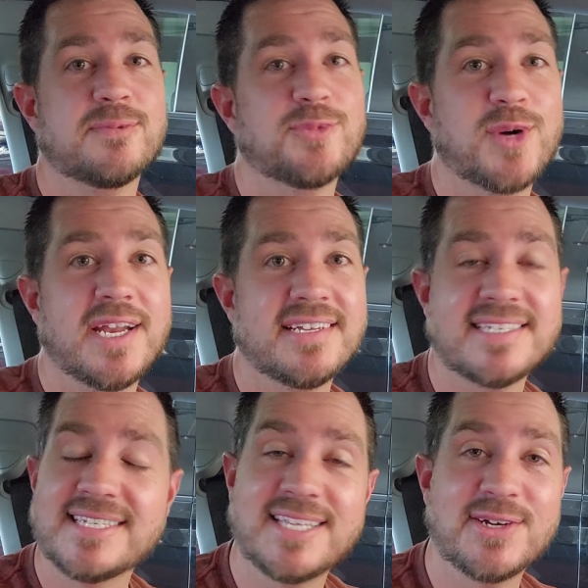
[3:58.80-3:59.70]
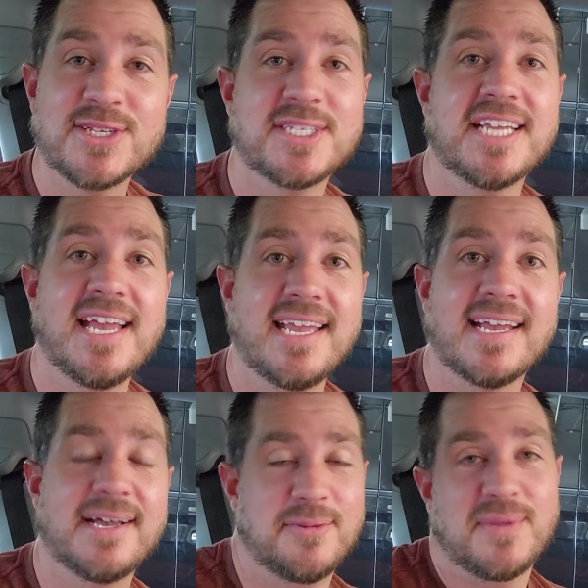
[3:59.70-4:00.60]
Well, what else is there to
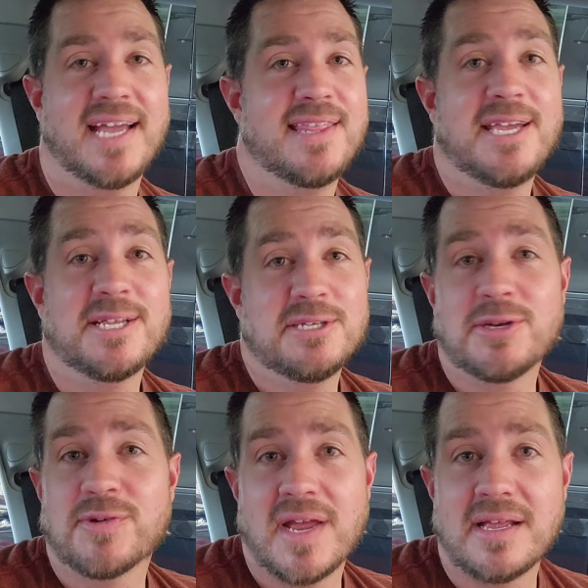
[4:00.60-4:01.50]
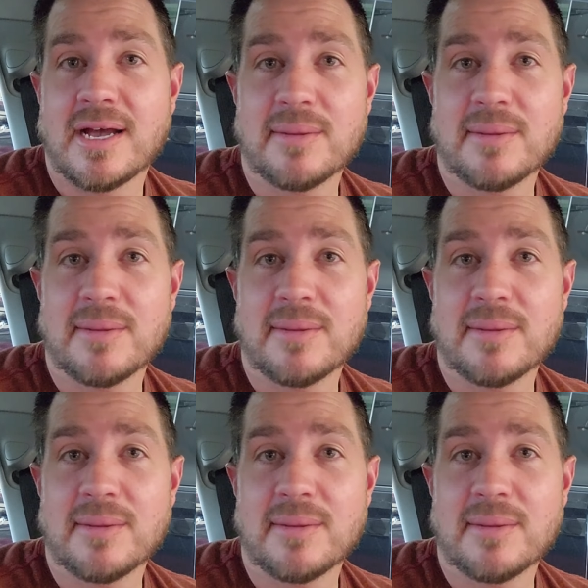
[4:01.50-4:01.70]
say? Um, I think it's a